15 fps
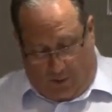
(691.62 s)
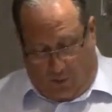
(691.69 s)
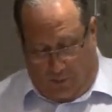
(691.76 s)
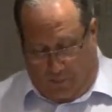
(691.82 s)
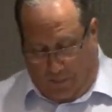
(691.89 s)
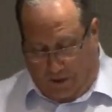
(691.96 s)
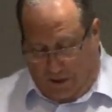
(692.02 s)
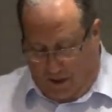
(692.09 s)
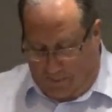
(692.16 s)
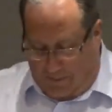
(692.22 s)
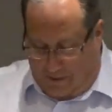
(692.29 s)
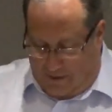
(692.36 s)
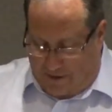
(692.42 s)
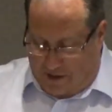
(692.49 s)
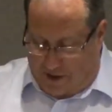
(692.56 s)
We pick it up
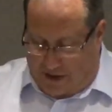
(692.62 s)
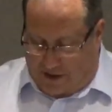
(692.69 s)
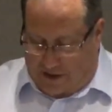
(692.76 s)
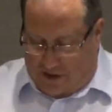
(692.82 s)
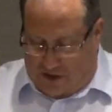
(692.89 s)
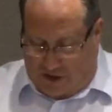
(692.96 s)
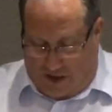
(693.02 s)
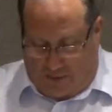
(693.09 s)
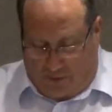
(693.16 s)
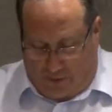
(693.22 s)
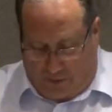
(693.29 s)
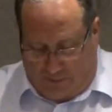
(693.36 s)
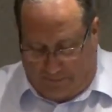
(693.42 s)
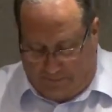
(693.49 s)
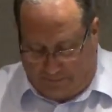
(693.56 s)
in 2
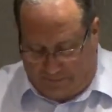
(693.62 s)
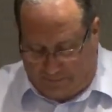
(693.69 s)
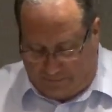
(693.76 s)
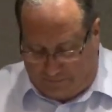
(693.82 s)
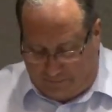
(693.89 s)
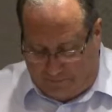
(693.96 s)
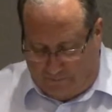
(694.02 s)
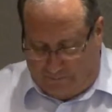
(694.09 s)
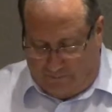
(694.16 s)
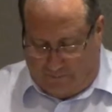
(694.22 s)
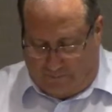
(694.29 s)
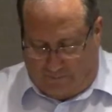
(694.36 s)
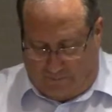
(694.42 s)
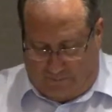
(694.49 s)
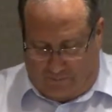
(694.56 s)
Samuel
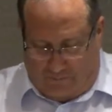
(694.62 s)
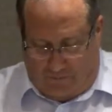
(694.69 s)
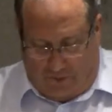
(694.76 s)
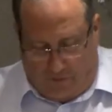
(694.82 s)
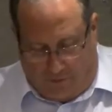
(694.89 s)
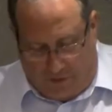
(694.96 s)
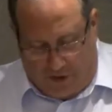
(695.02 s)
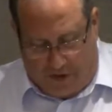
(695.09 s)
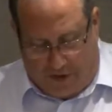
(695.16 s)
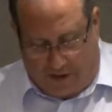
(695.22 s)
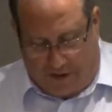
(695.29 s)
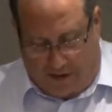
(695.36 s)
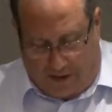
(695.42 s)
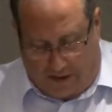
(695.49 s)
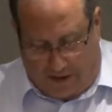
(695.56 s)
verse
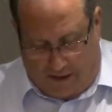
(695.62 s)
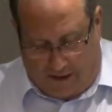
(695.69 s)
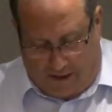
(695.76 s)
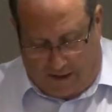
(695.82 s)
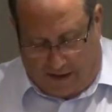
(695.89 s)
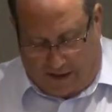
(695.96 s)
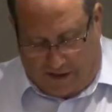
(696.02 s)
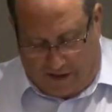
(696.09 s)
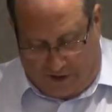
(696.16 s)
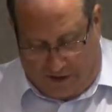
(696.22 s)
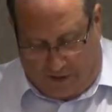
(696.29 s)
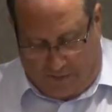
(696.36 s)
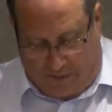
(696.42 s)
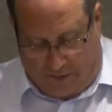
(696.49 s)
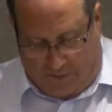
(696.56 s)
uh, 2
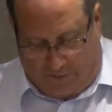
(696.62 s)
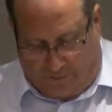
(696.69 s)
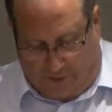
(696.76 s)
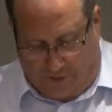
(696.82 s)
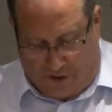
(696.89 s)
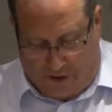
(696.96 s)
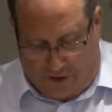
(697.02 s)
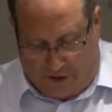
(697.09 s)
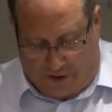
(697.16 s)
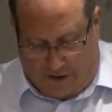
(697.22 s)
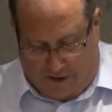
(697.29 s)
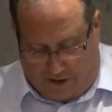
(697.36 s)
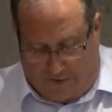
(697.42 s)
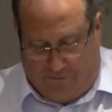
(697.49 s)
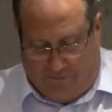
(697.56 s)
Samuel verse uh,
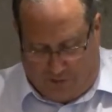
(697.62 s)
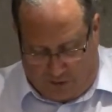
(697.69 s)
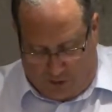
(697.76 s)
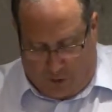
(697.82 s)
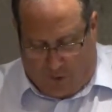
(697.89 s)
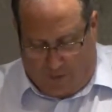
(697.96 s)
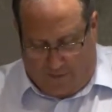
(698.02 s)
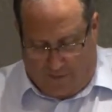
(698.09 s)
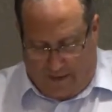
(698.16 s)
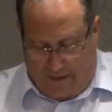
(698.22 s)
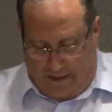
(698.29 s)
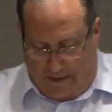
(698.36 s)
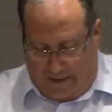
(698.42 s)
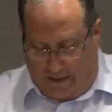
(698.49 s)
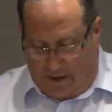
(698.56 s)
7 verse 12
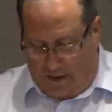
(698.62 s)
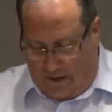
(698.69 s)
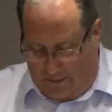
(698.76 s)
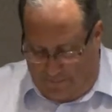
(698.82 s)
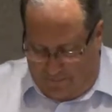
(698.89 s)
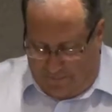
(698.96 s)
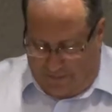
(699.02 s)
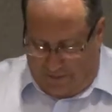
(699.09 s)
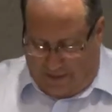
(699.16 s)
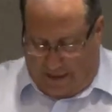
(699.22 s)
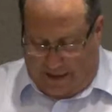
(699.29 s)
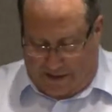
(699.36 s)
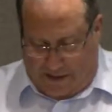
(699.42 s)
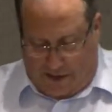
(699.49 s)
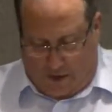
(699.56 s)

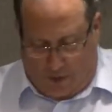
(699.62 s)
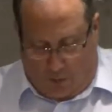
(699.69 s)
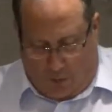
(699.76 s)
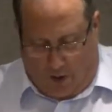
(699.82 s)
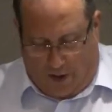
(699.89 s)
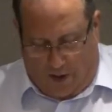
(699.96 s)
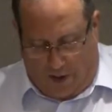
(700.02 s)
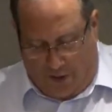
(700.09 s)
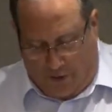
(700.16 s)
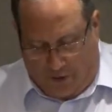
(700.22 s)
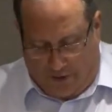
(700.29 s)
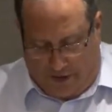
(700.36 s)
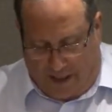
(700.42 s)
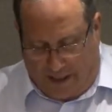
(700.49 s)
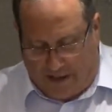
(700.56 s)
God says, When
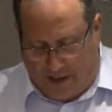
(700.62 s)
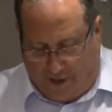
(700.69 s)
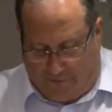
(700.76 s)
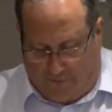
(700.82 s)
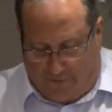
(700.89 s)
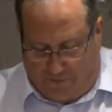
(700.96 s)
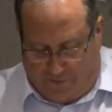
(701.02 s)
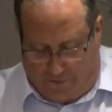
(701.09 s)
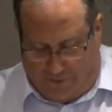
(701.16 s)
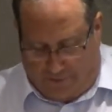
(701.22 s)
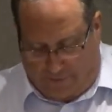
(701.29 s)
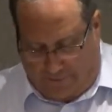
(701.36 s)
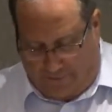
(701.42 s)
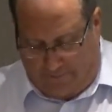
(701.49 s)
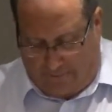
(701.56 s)
your days are
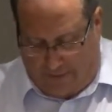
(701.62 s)
fulfilled